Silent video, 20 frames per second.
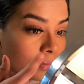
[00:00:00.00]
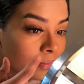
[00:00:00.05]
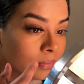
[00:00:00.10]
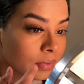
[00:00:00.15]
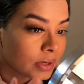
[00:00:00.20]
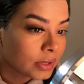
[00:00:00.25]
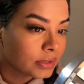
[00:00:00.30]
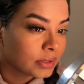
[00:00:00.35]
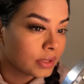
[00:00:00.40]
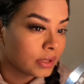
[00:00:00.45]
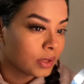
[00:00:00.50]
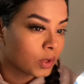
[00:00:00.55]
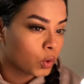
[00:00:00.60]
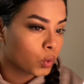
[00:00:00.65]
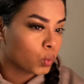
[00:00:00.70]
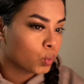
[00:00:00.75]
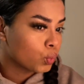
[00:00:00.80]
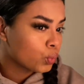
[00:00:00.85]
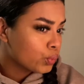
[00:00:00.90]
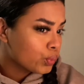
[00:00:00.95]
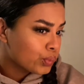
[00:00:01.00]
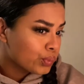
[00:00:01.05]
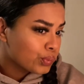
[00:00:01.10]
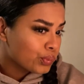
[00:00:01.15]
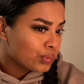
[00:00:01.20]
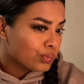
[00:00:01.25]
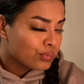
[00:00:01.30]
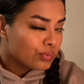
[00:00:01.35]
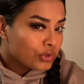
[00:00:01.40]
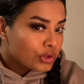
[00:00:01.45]
But I think
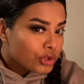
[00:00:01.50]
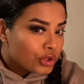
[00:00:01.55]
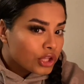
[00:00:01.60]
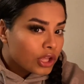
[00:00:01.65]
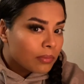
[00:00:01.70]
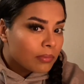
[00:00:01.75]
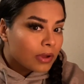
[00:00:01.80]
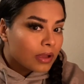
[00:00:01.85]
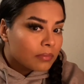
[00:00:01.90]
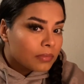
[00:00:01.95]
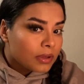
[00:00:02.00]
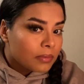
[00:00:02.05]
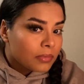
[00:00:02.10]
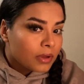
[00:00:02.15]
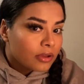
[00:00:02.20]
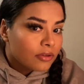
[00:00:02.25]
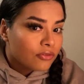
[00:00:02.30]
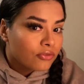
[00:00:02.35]
they might be my